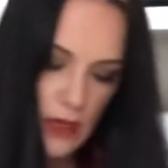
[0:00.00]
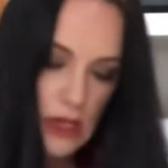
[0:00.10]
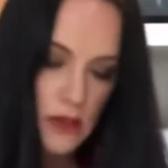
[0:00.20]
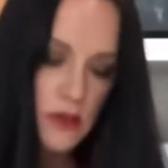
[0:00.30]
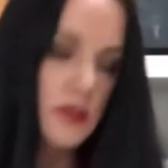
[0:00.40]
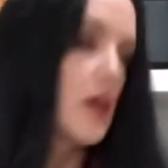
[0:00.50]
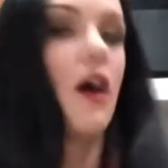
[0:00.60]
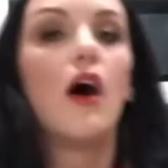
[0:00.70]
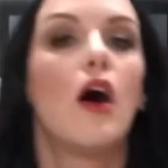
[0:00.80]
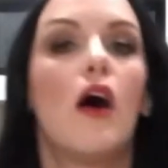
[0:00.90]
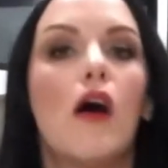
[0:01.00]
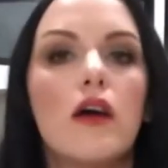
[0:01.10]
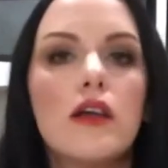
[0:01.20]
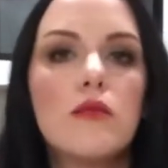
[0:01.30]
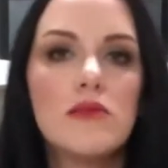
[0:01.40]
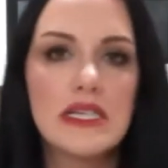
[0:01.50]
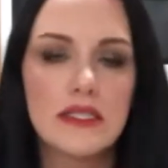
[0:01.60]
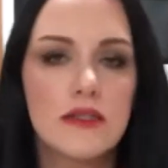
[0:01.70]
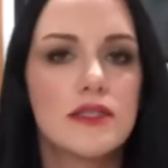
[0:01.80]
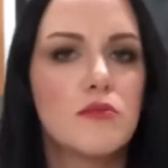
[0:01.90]
use all your
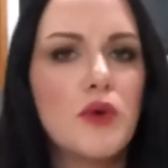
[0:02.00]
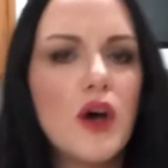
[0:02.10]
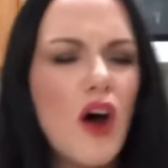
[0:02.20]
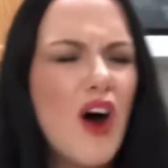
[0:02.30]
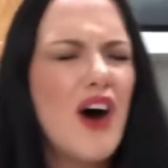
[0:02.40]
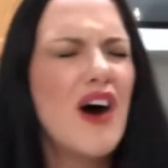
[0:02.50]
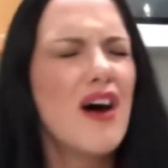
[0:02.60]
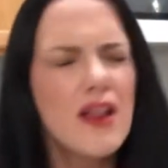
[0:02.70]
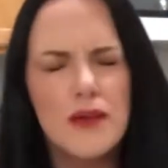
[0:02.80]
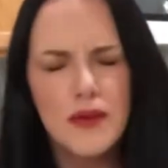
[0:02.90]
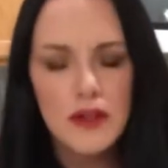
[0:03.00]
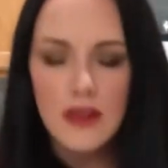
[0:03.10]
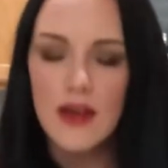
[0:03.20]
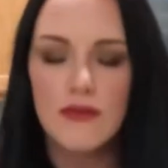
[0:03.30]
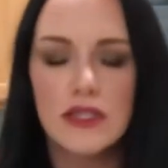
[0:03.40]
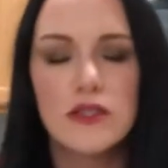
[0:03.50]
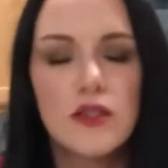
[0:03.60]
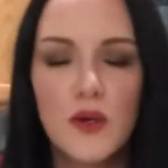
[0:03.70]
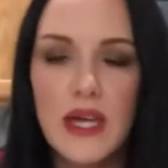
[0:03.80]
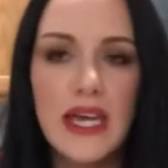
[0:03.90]
muscles and put all of your love into
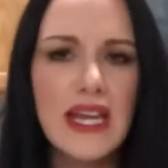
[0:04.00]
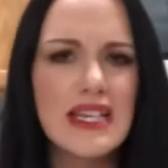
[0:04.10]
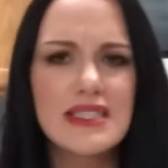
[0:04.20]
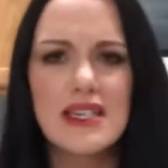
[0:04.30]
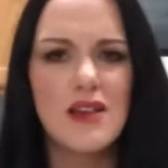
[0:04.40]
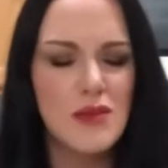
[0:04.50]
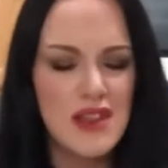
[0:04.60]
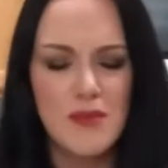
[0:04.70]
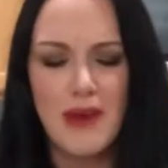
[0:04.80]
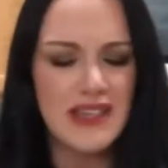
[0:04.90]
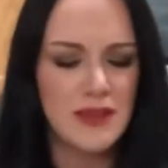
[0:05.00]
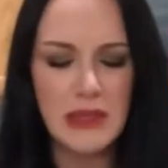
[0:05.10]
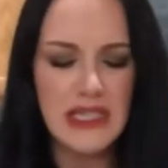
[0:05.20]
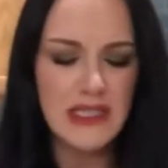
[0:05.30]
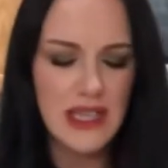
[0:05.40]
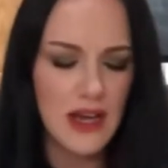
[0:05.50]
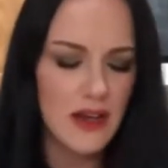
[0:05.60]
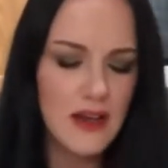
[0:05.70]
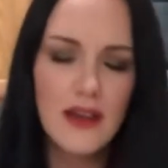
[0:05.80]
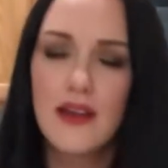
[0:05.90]
it, and it's gonna be the best pizza
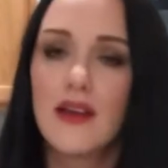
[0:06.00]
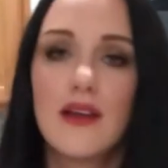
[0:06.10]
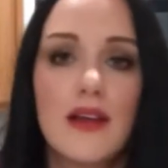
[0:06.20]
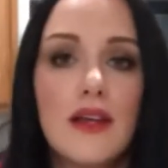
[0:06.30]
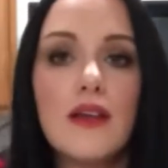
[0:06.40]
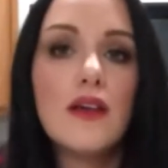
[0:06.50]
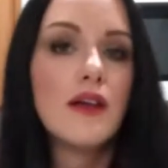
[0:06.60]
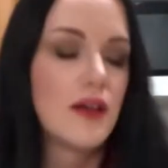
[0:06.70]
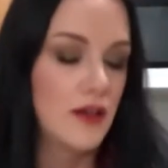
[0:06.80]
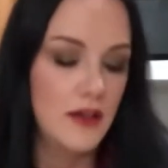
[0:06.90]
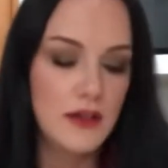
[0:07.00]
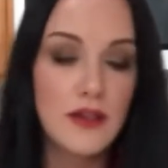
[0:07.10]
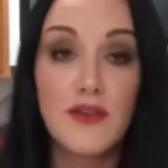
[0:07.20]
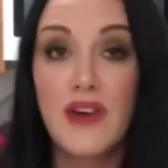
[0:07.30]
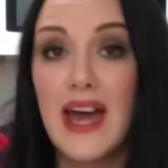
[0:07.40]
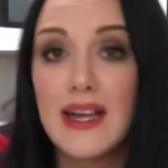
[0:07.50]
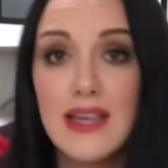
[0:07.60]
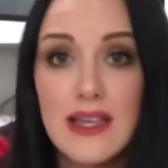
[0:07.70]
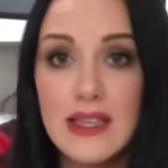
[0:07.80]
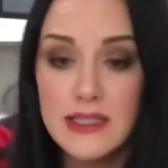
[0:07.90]
you've had yet
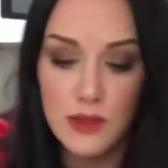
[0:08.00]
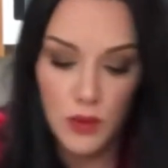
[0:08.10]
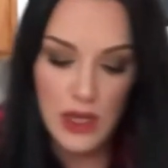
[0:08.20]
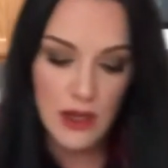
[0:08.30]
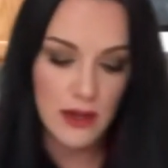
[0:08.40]
this week.